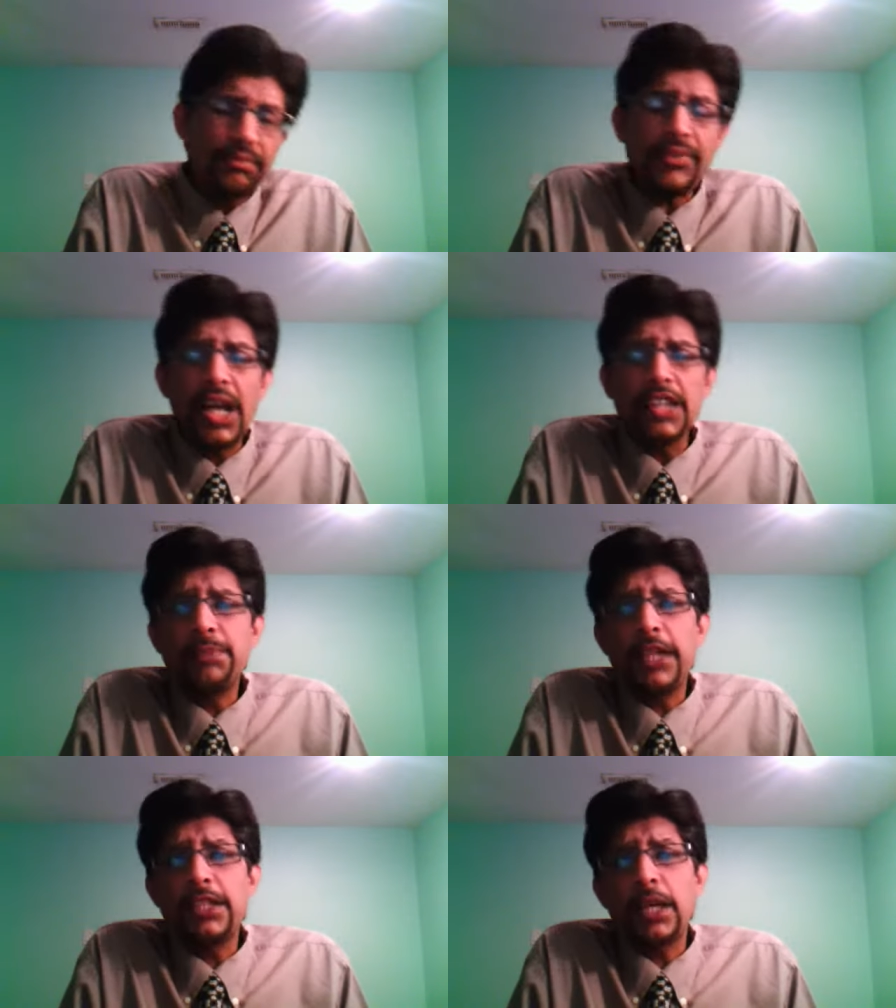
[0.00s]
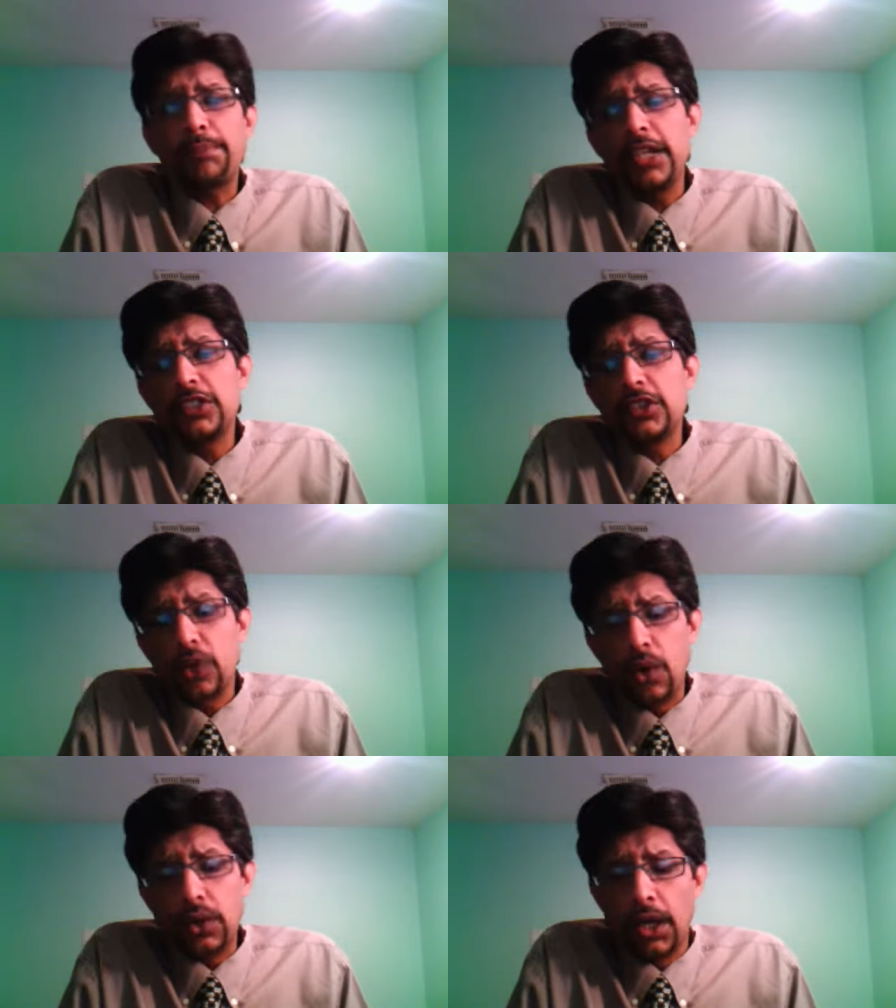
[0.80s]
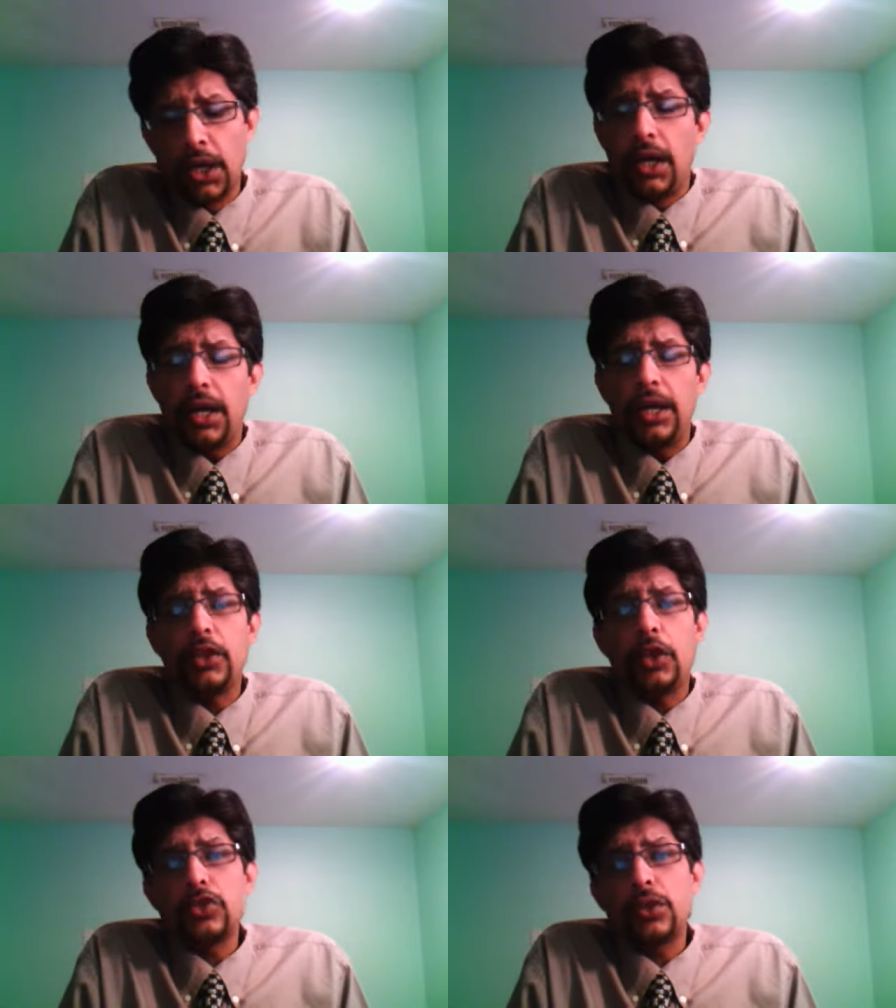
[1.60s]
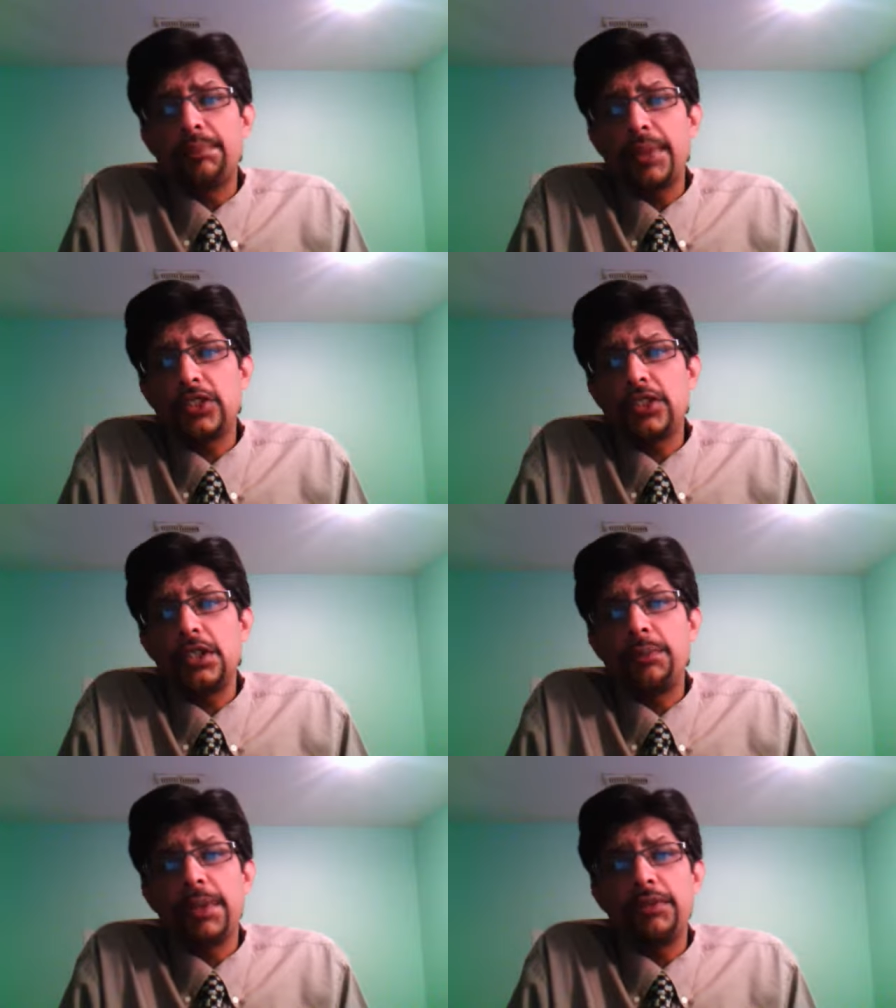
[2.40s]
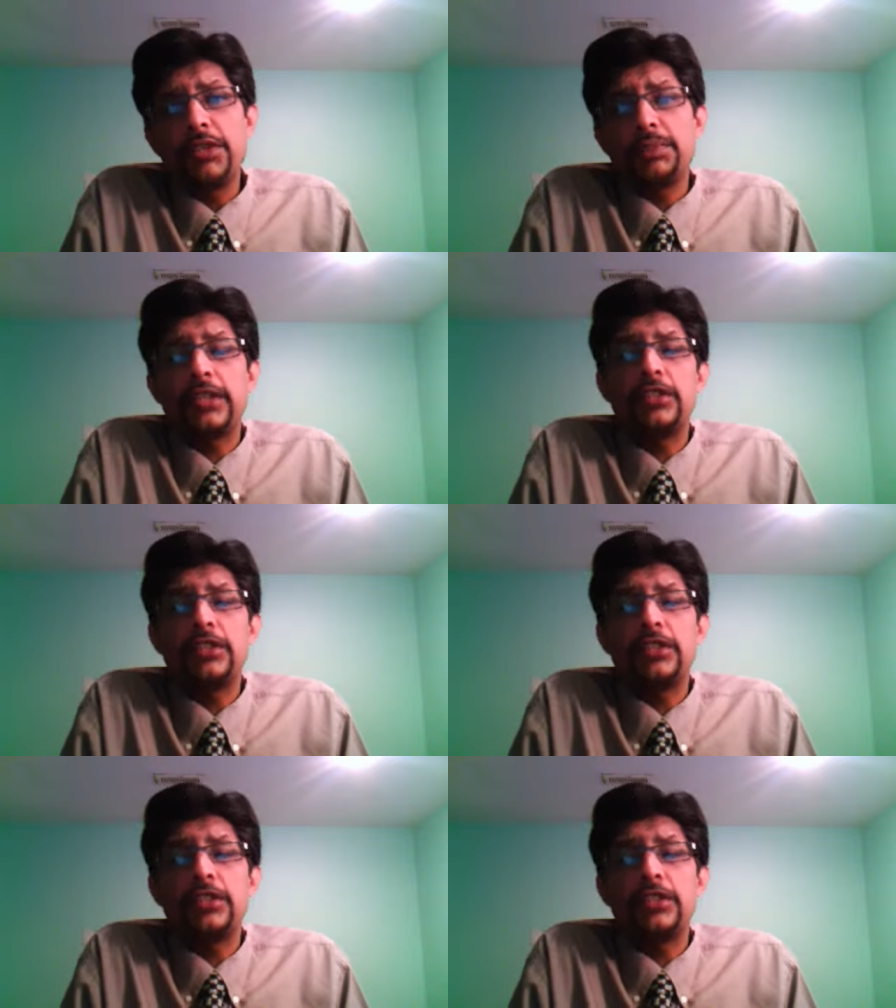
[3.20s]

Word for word: has made that place his own. Uh, he also impressed in the previous match.